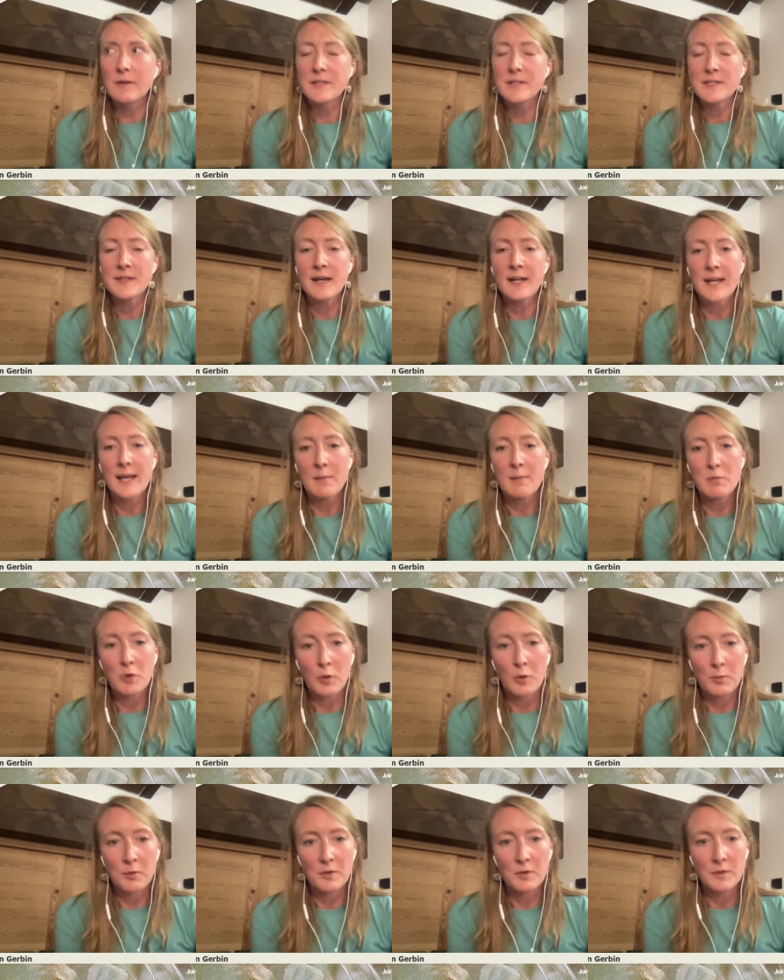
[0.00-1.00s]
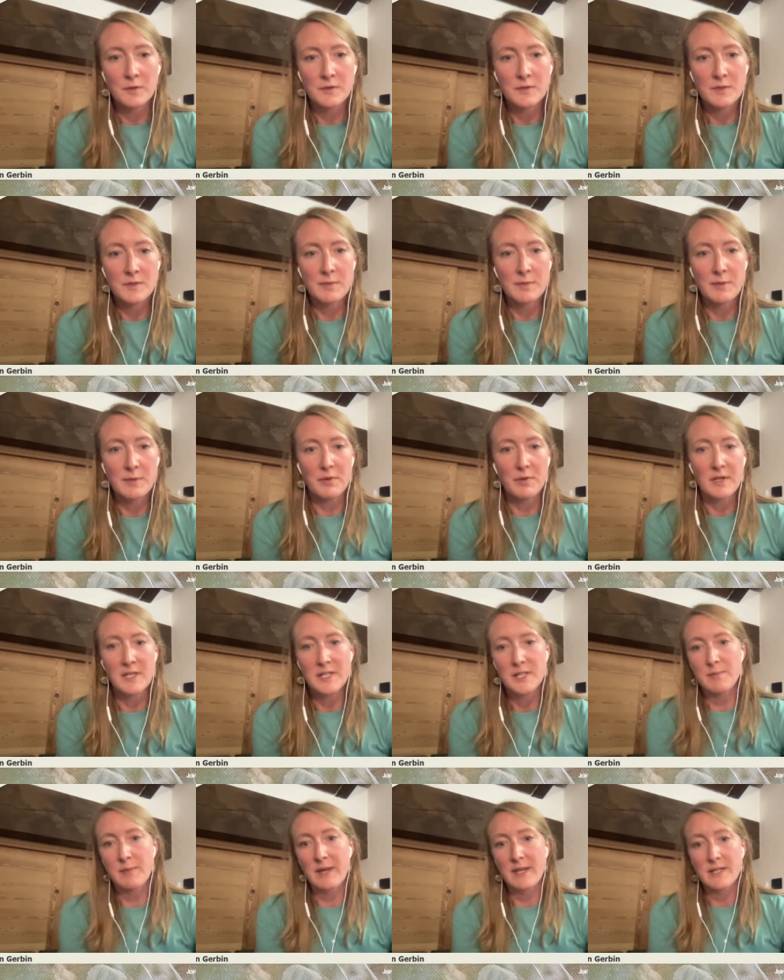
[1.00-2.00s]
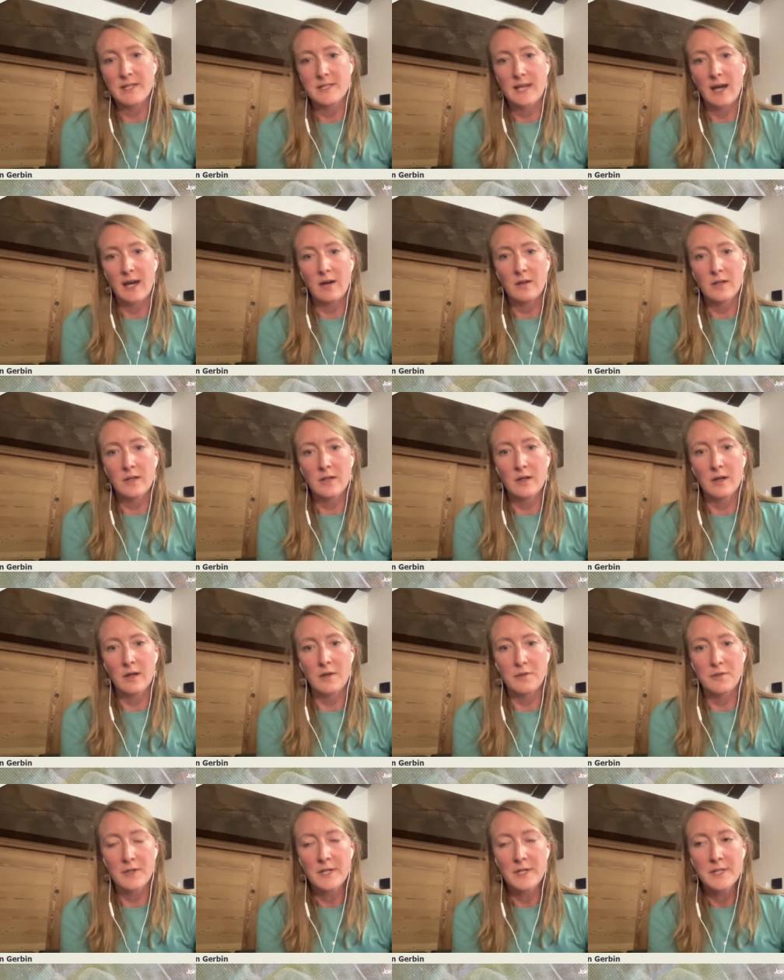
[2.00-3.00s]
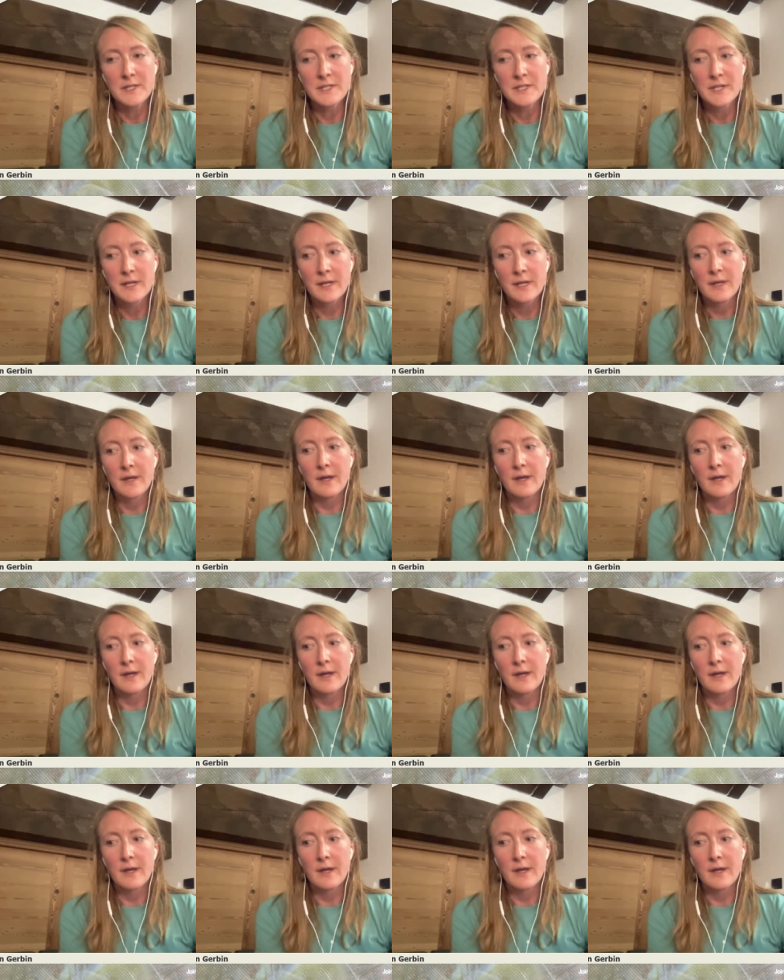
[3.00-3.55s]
you know, it's not abnormal to be pretty spaced out in hundreds.